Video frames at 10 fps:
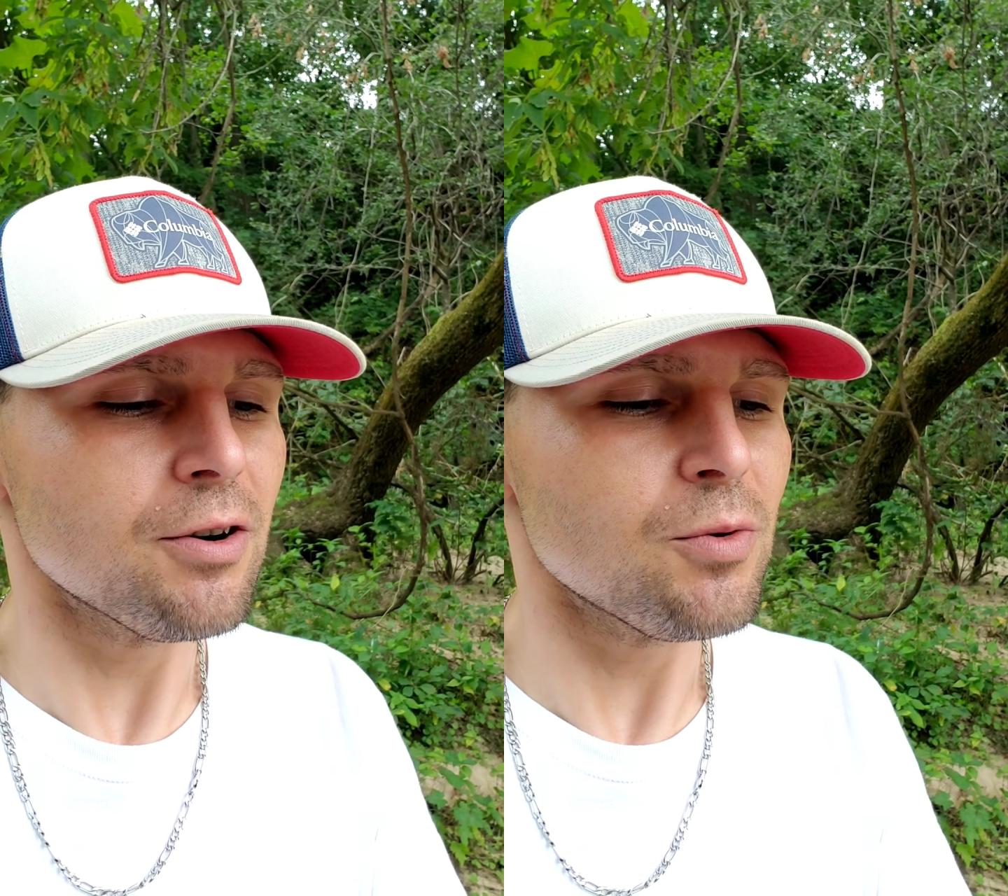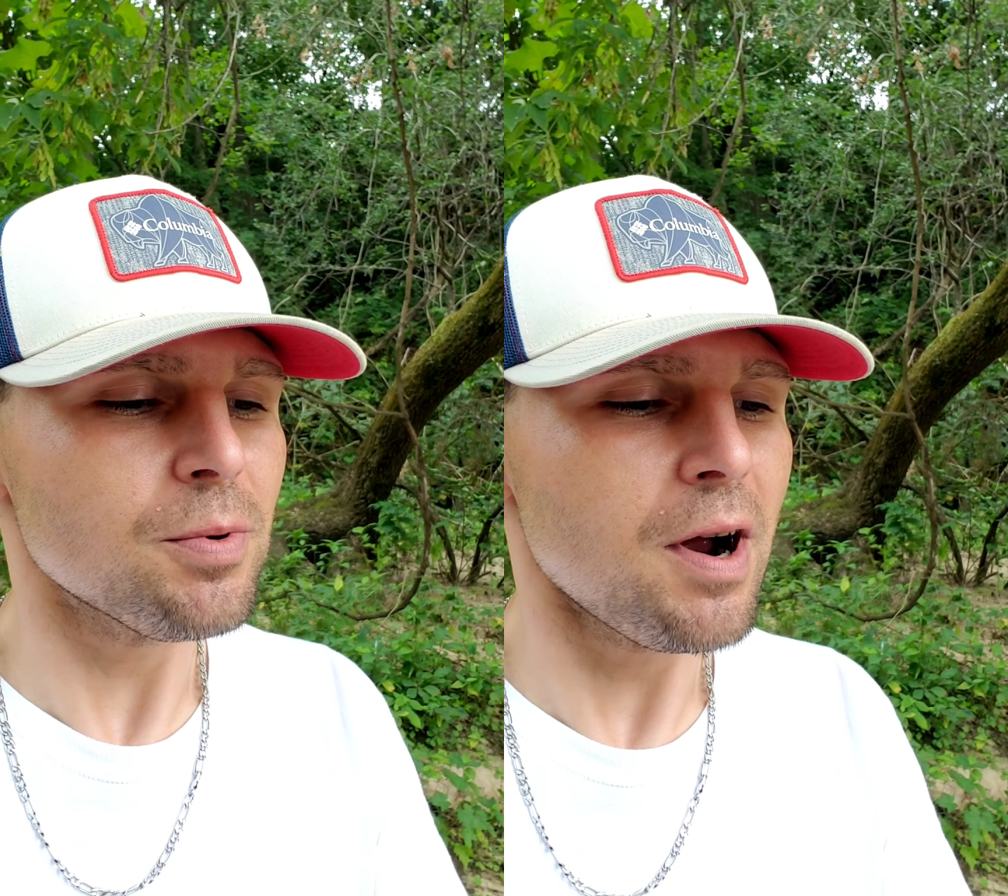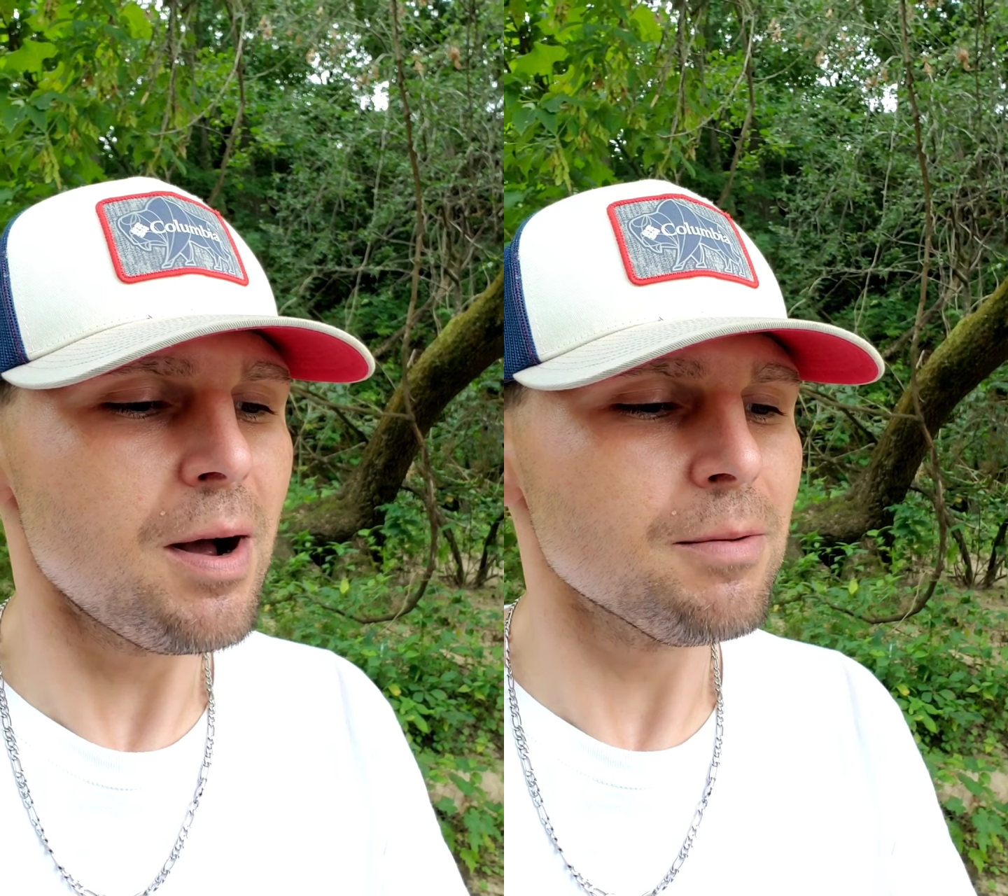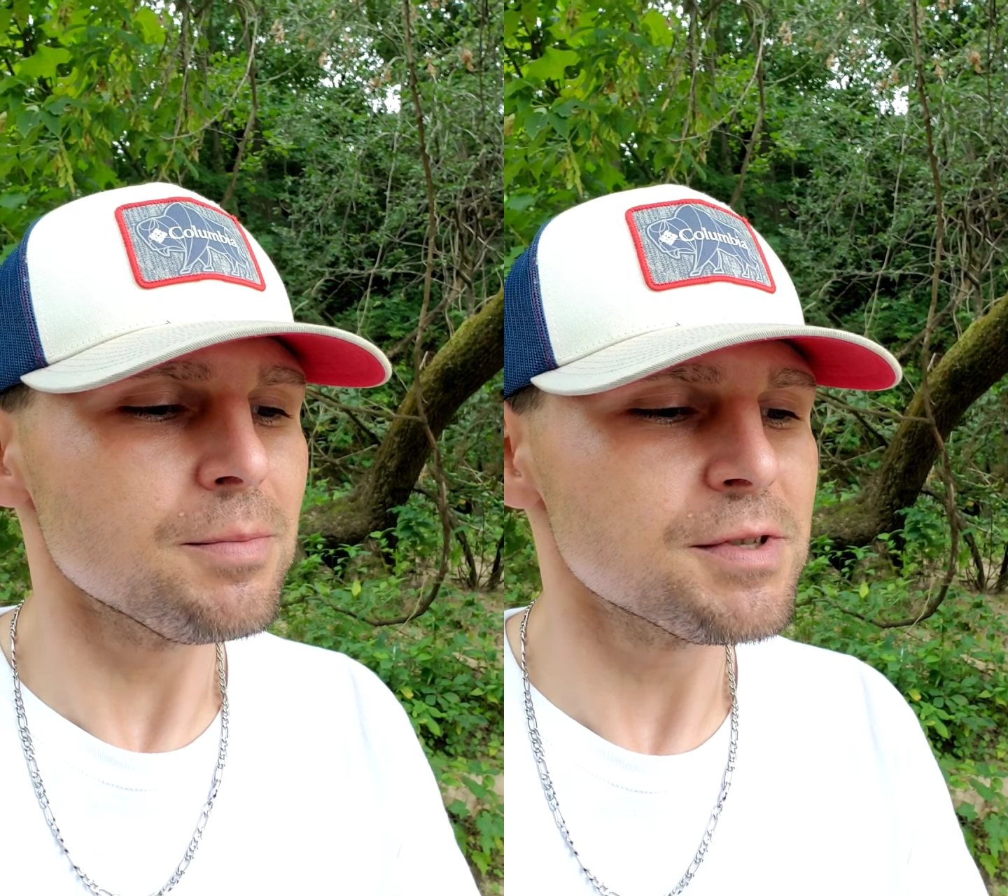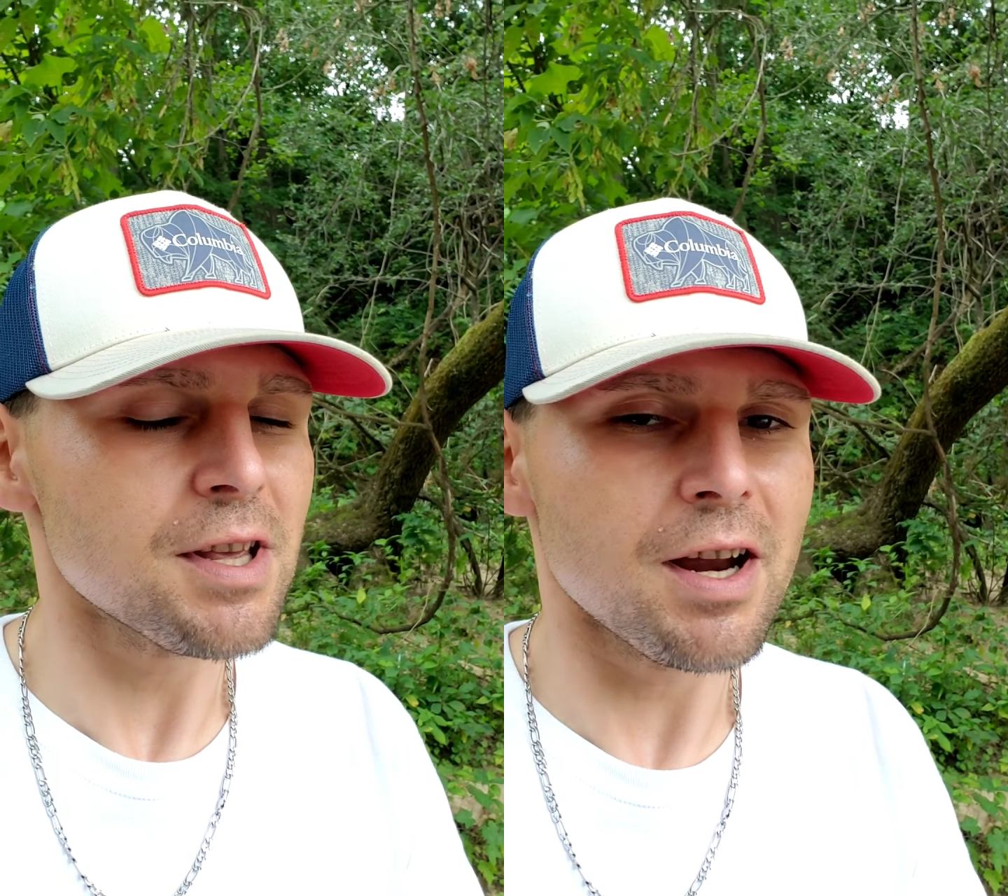no
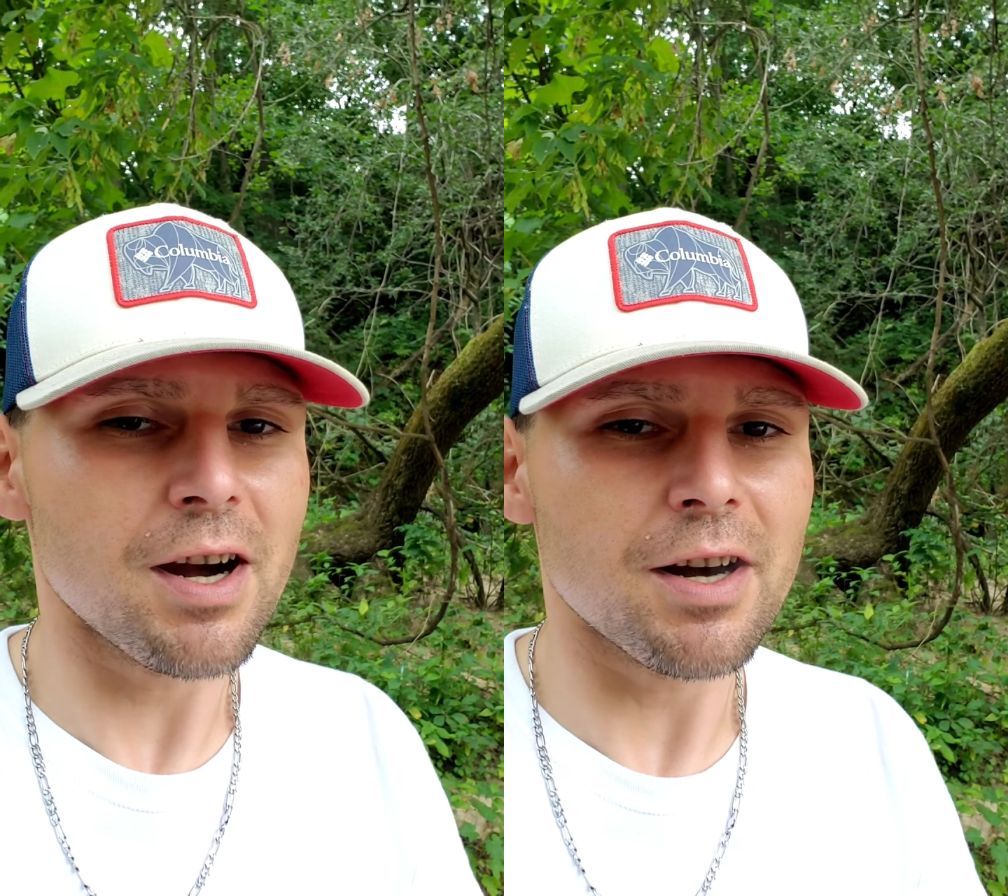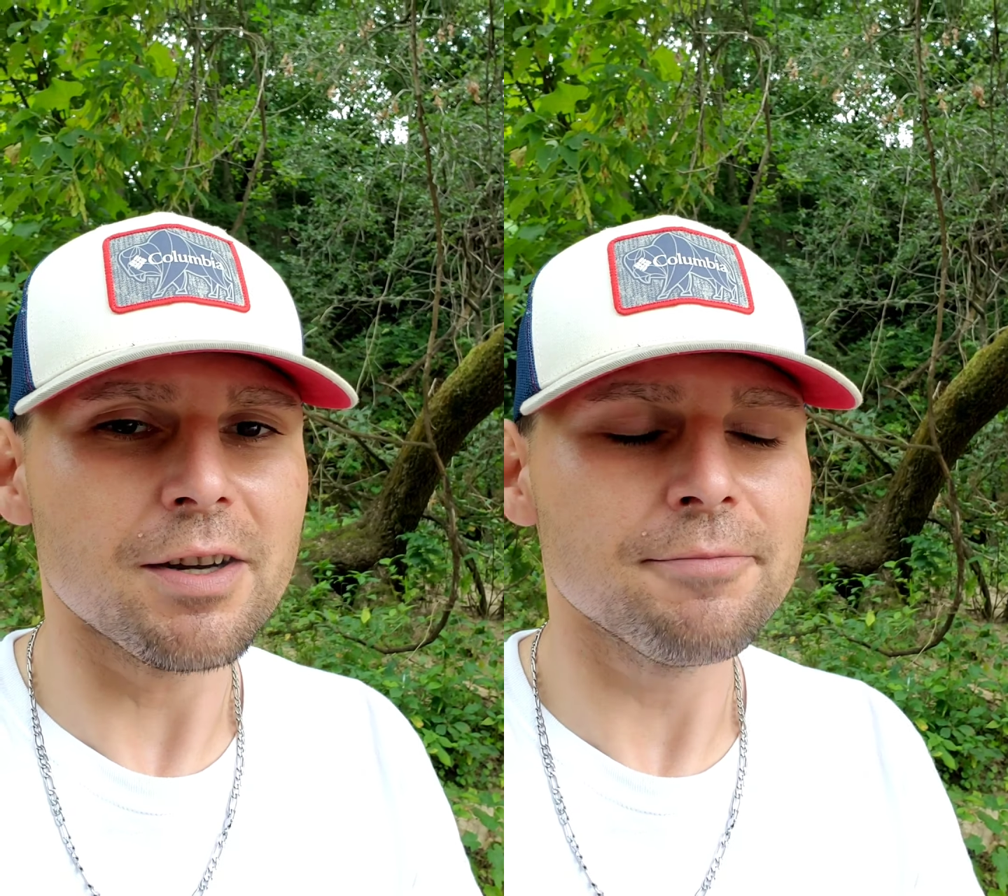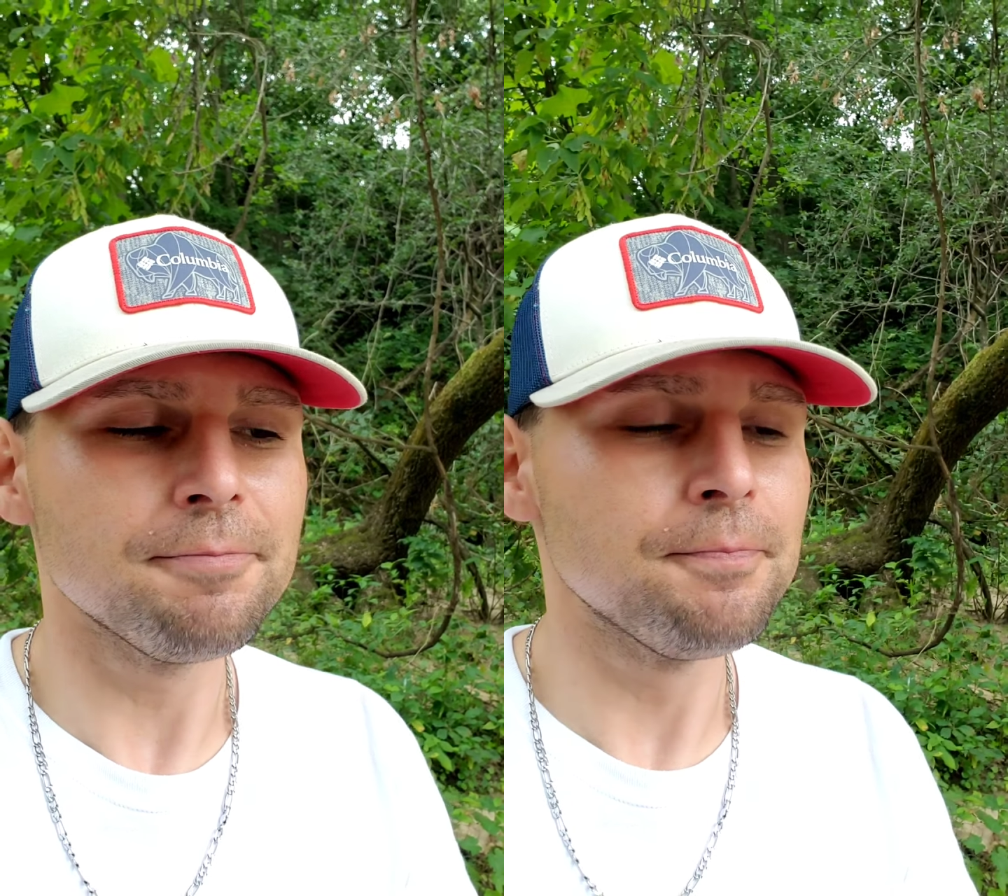problems there.